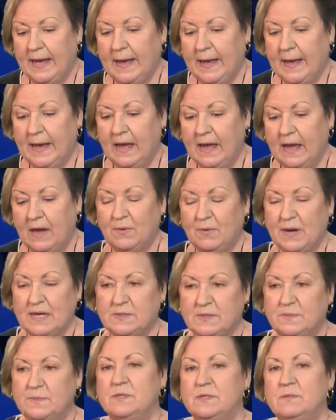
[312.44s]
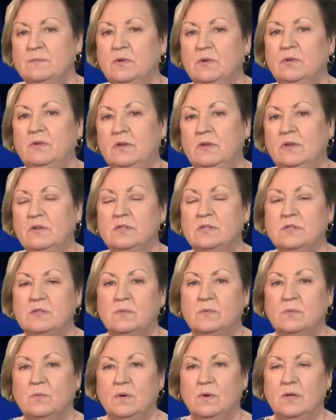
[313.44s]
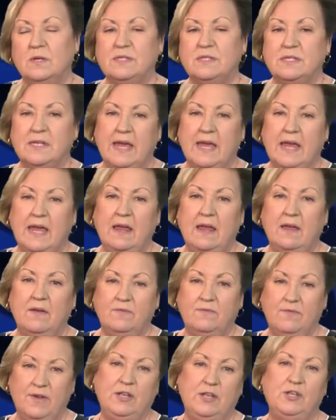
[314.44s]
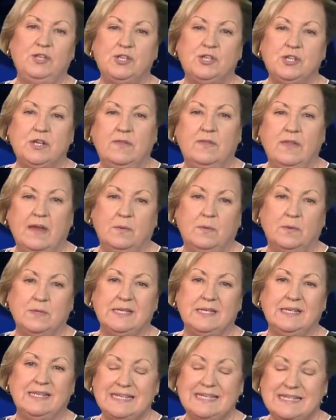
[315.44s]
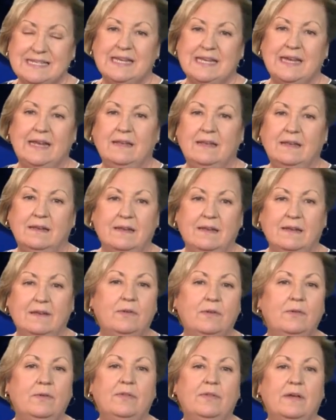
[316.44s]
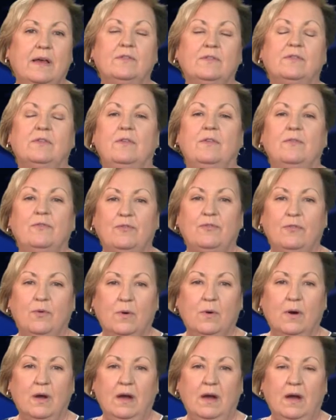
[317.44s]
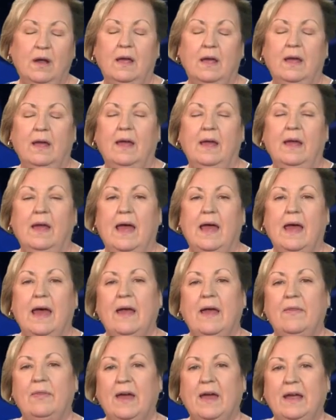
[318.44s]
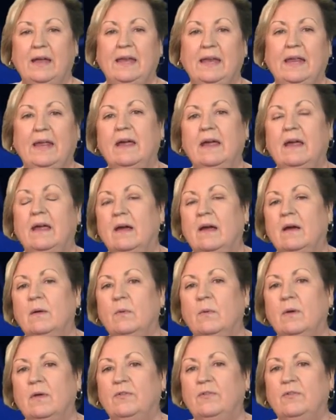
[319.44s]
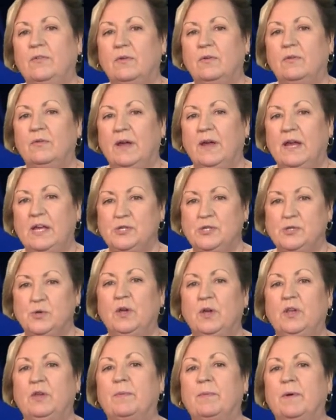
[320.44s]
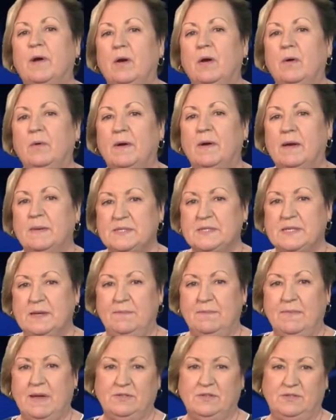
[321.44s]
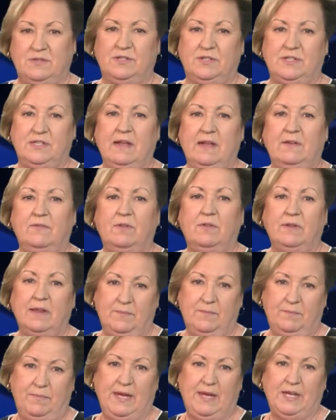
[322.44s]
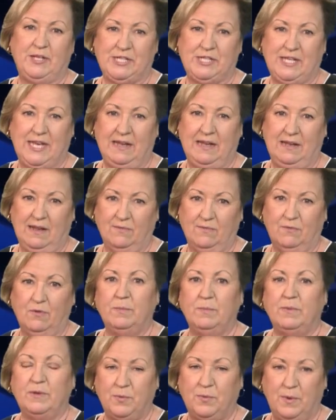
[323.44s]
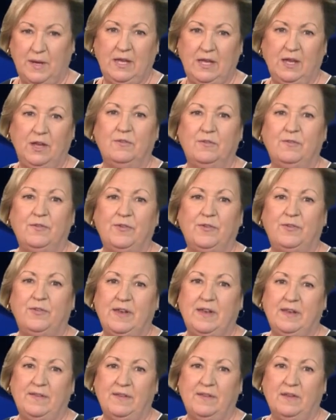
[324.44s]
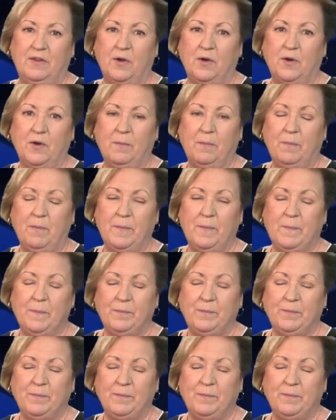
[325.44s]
Uh, Erasmus Mundus was a venture that was initiated in 2004 and the idea here was to create joint programs at master's level and PhD level between universities in Europe.